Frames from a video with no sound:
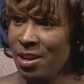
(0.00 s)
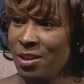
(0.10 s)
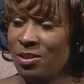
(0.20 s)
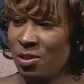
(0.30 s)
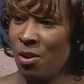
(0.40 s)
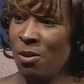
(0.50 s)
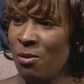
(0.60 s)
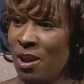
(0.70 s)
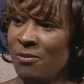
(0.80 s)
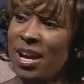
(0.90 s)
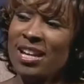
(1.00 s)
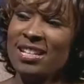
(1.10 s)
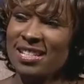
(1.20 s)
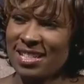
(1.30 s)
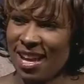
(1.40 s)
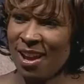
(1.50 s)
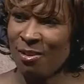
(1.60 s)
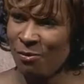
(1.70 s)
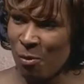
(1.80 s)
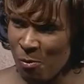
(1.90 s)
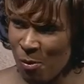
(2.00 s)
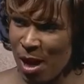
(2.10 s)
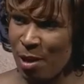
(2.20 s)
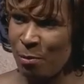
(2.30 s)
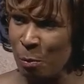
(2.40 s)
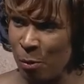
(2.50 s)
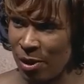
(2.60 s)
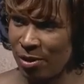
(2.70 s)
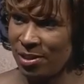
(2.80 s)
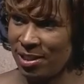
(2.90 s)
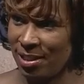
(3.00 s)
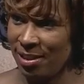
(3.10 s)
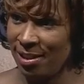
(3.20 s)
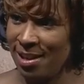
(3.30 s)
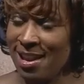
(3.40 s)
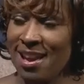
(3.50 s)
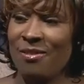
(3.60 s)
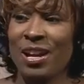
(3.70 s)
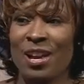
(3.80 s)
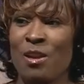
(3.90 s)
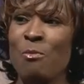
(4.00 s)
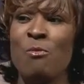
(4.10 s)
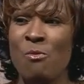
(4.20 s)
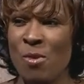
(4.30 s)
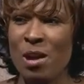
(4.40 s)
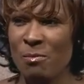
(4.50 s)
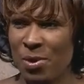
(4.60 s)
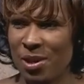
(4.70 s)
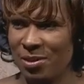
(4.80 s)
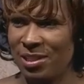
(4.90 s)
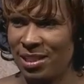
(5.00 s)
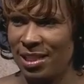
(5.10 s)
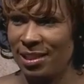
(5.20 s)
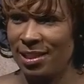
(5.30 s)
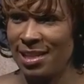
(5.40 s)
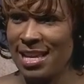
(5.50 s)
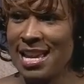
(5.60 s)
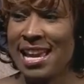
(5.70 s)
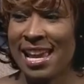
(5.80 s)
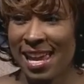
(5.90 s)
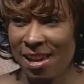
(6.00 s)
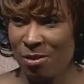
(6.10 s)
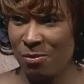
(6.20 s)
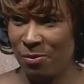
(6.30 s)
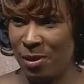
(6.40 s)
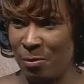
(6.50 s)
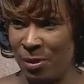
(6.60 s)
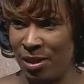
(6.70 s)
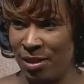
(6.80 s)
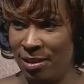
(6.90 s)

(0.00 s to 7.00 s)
So if I can save one person, if I can help one person heal from it,